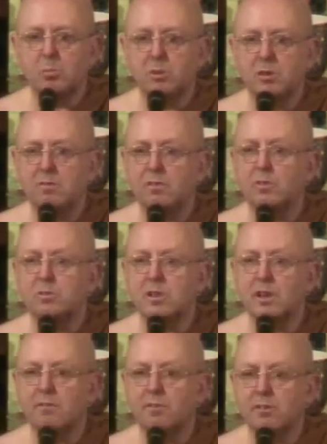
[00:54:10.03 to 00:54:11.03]
but you've all
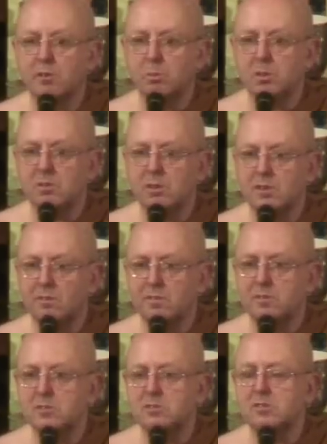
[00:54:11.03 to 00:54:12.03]
done very well
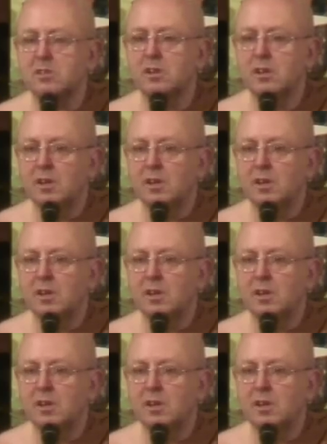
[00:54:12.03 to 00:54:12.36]
just to